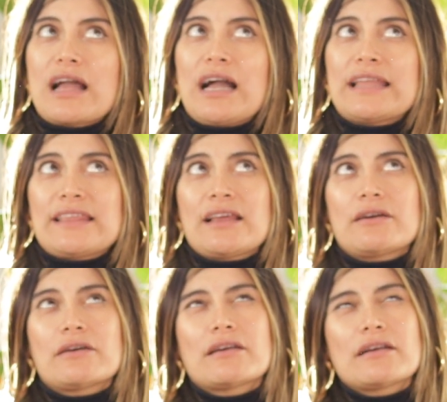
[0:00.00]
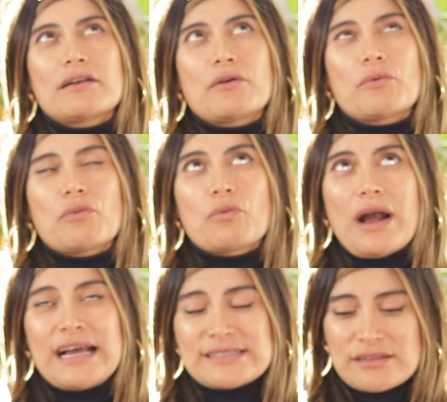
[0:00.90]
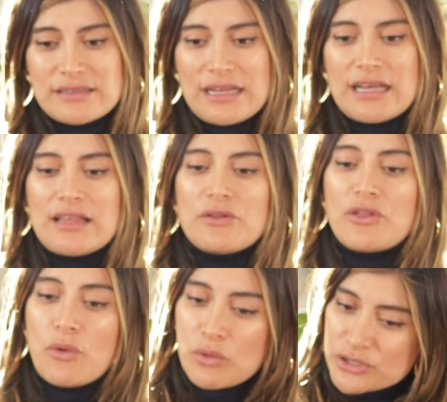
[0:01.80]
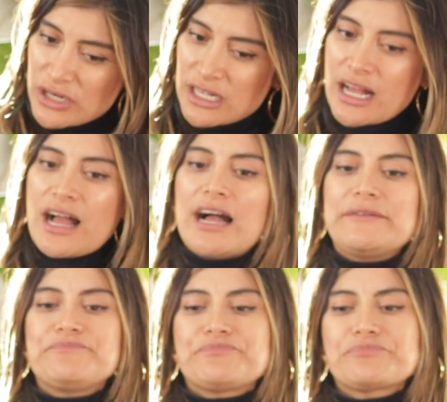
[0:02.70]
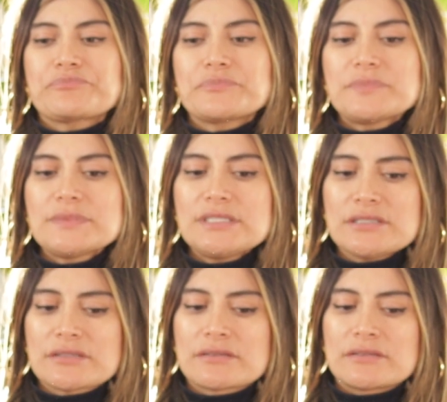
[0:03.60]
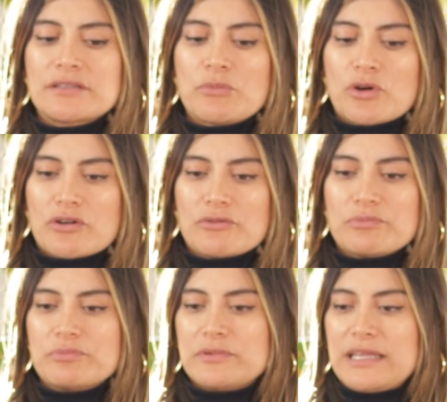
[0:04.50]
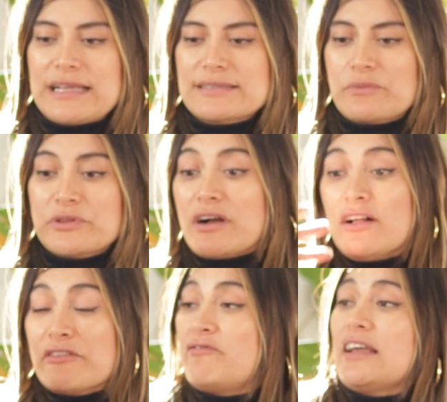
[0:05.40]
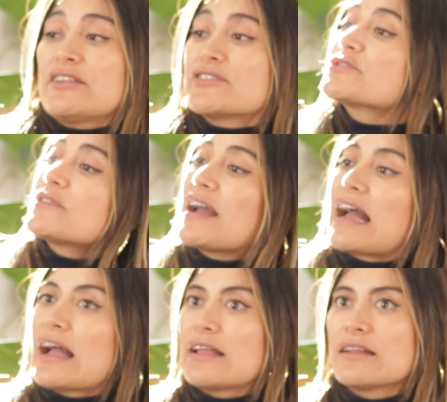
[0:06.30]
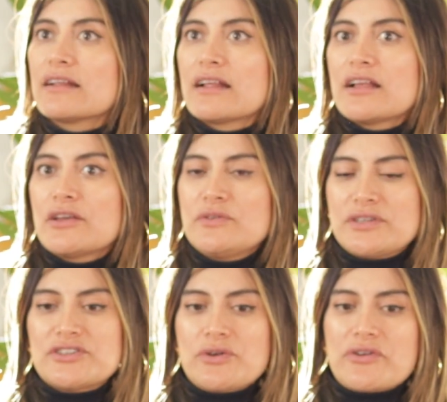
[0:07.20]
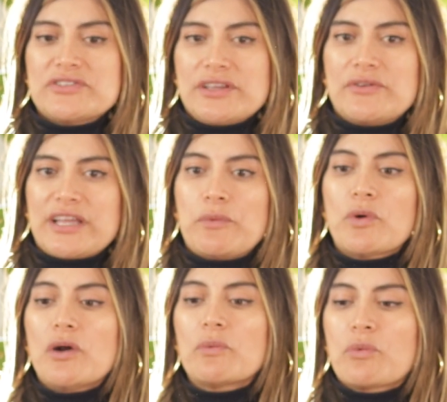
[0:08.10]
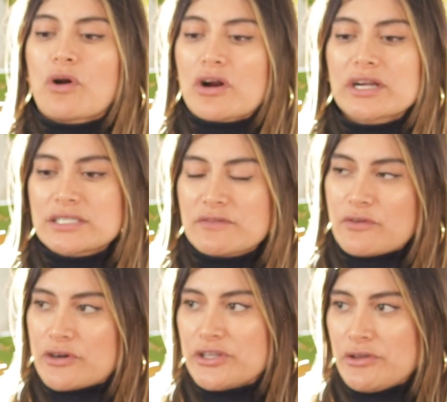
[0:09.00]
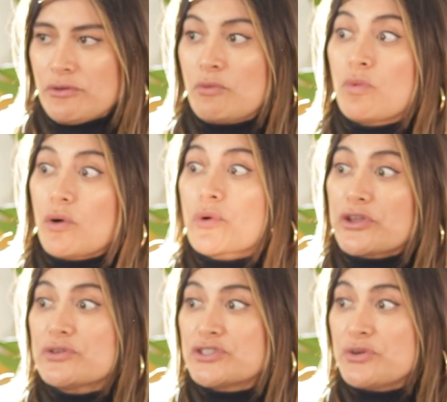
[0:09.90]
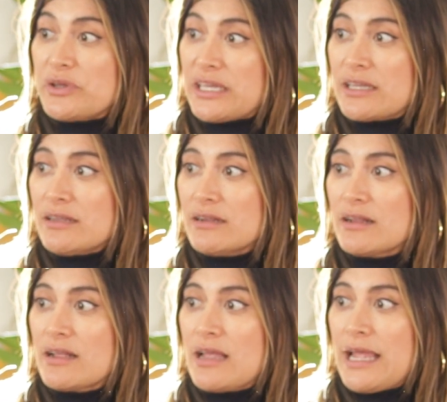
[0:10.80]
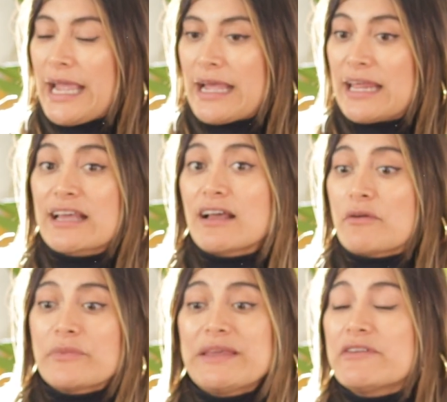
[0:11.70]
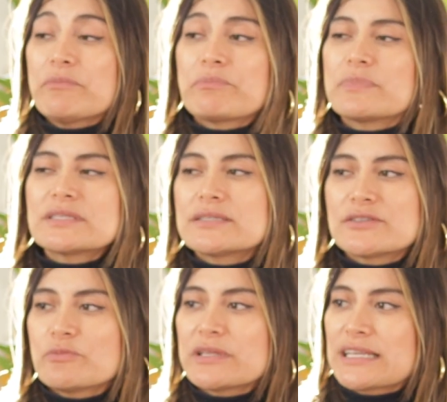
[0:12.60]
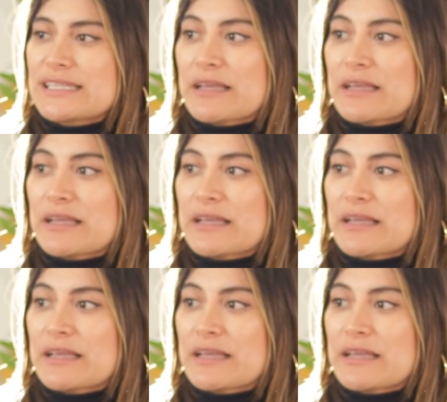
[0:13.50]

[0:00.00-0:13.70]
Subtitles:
I think as the older I got, the more things, with all the failures we've had, you start to understand, okay, what worked for you, what were you doing? Like, even stupid things